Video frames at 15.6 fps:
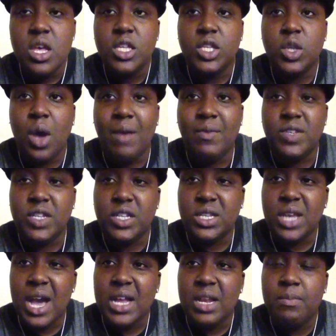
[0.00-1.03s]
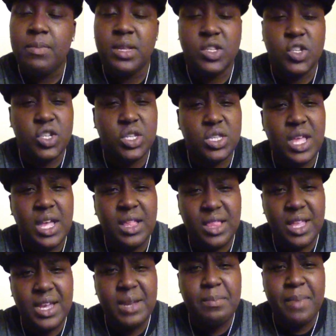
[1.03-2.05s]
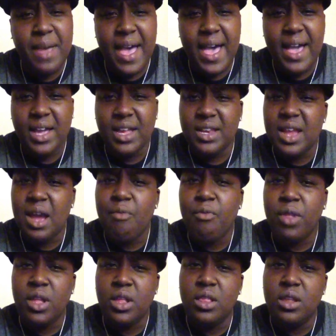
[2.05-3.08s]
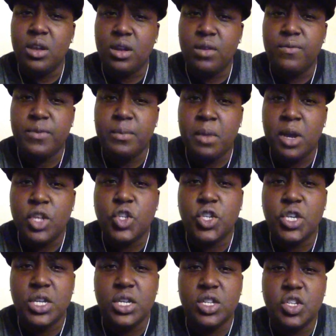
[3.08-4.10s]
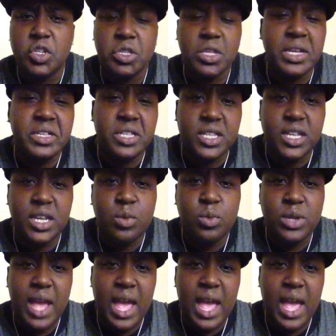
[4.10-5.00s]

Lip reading: So I've just kind of been just like laid back and not really looking for much and just like seeing what